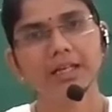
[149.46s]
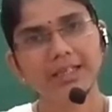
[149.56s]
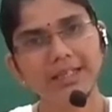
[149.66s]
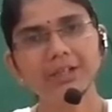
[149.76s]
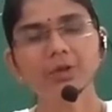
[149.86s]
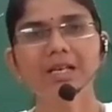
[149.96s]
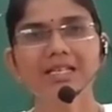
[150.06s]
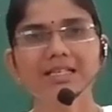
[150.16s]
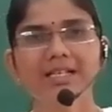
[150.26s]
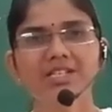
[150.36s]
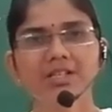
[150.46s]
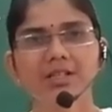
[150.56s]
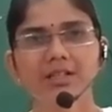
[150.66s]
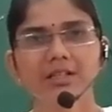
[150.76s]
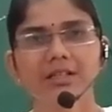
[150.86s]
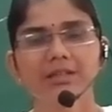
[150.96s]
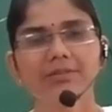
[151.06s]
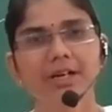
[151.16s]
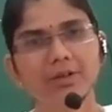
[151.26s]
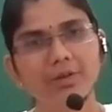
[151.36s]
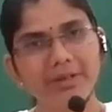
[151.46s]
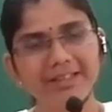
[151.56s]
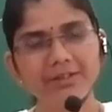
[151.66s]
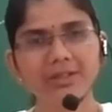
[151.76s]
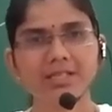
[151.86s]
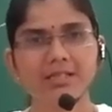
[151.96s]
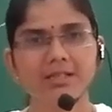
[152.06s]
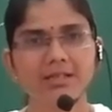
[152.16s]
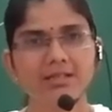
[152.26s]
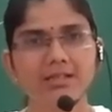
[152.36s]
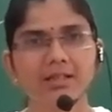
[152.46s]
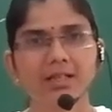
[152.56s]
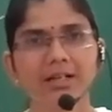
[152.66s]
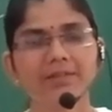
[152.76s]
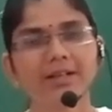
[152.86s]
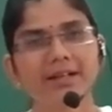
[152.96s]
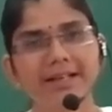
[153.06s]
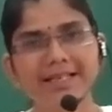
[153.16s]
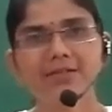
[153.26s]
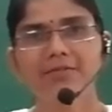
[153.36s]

In today's lecture we are going to discuss our next